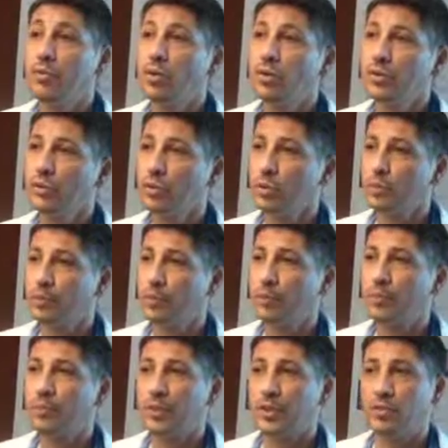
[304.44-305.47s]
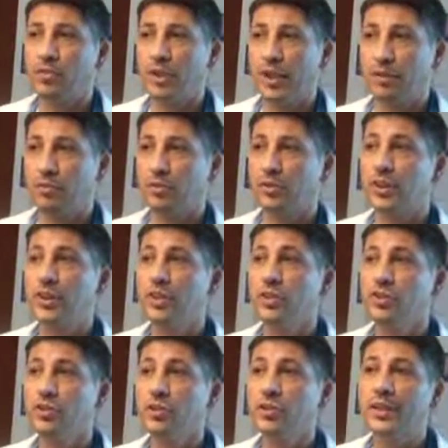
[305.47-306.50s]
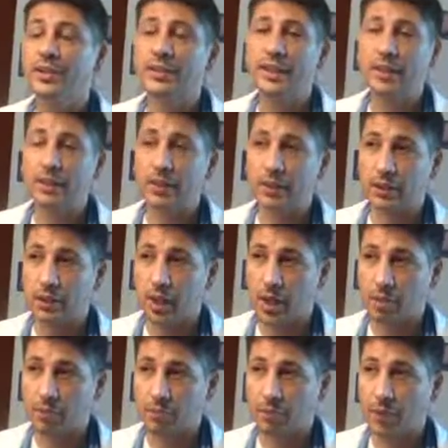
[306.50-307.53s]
all tubes with patient labels, initial, date, and time.